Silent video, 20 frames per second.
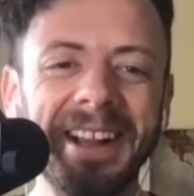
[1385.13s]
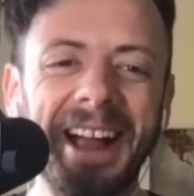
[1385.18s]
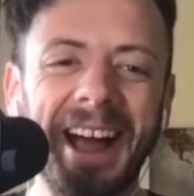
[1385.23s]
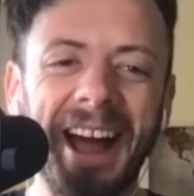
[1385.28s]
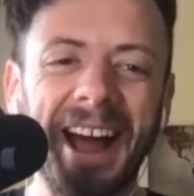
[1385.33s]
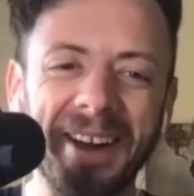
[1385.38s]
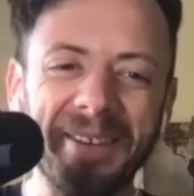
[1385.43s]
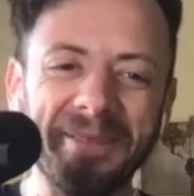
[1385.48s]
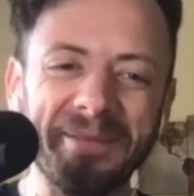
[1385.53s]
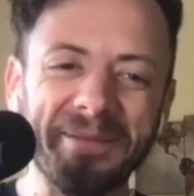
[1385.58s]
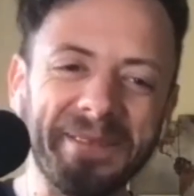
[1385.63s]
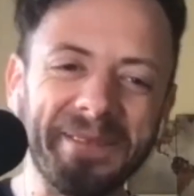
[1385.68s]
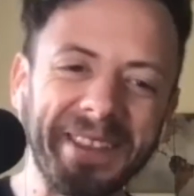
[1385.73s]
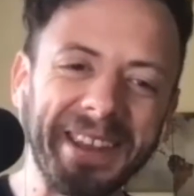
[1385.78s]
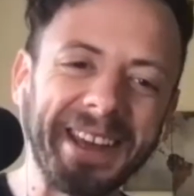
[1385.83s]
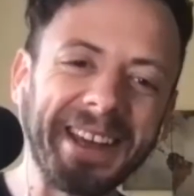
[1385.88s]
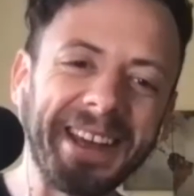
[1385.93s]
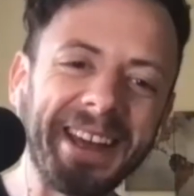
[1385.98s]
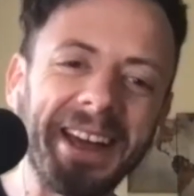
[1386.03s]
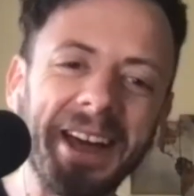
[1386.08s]

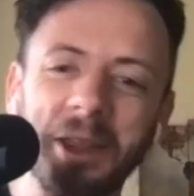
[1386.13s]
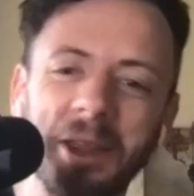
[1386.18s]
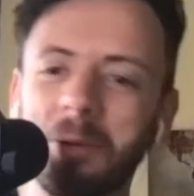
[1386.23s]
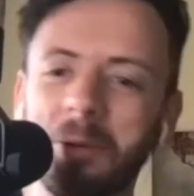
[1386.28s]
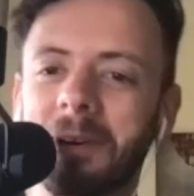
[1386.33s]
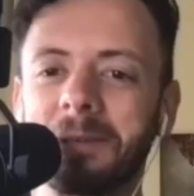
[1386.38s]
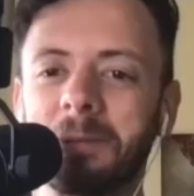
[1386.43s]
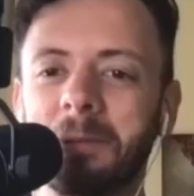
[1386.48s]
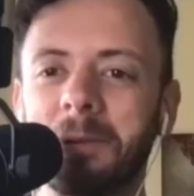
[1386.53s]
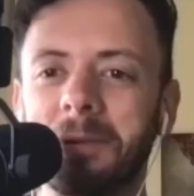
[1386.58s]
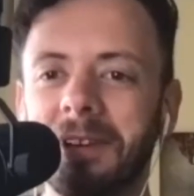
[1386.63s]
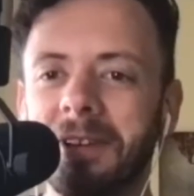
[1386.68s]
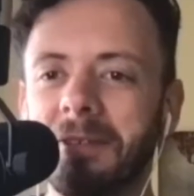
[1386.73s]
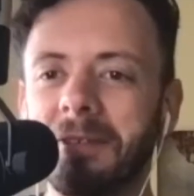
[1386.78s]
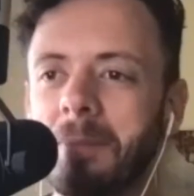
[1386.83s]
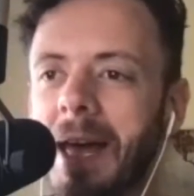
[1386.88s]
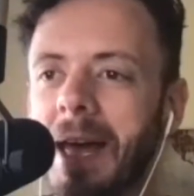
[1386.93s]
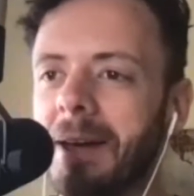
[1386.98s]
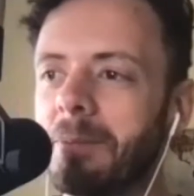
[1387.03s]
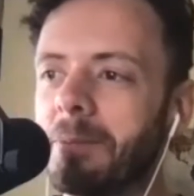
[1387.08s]
otherwise we wouldn't
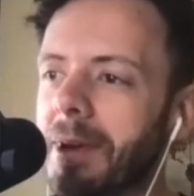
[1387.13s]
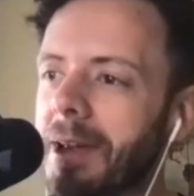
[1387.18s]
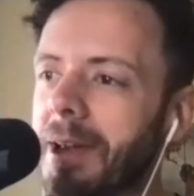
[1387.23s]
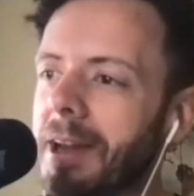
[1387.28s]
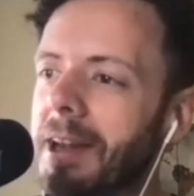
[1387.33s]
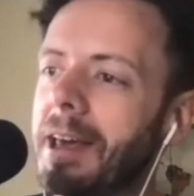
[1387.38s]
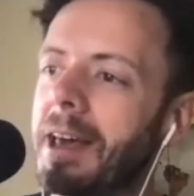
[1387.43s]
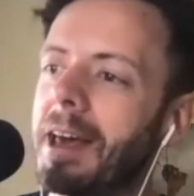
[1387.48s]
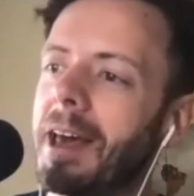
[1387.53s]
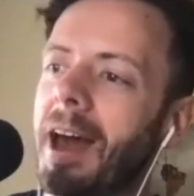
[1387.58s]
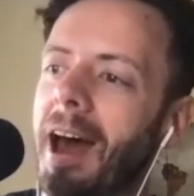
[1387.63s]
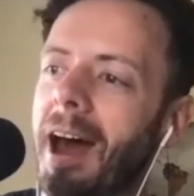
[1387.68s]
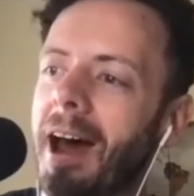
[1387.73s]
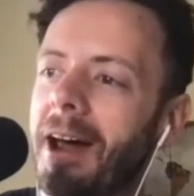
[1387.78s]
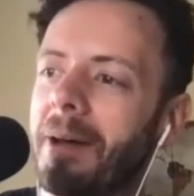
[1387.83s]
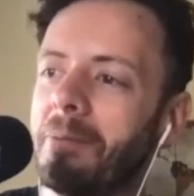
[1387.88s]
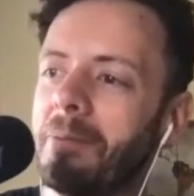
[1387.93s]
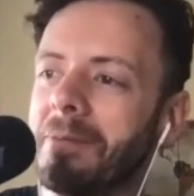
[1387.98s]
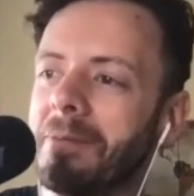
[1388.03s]
have met, but I